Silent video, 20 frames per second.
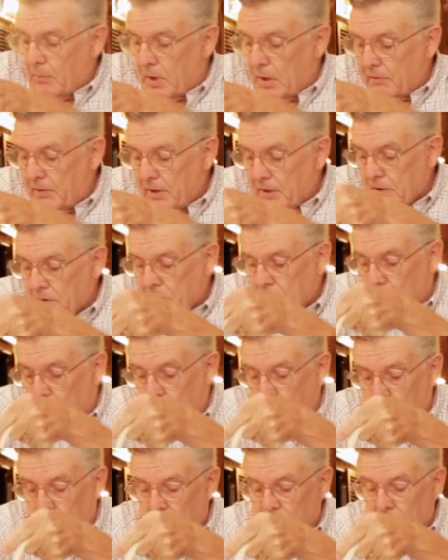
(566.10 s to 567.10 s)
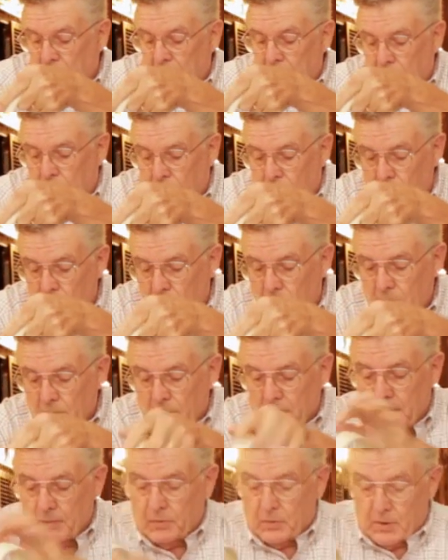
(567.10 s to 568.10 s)
of it so it won't leak through
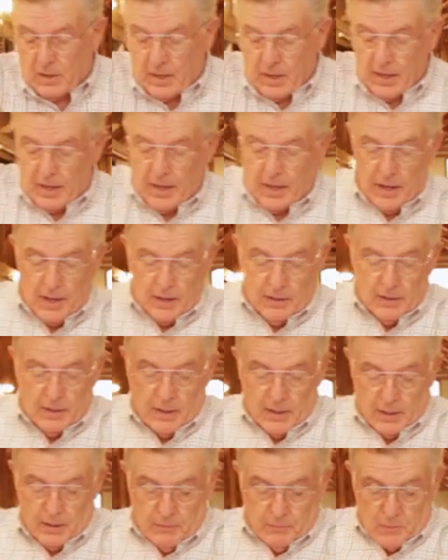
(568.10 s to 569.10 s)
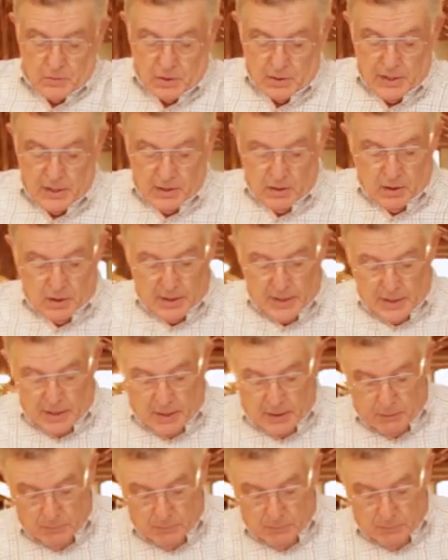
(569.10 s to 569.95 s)
and leak on any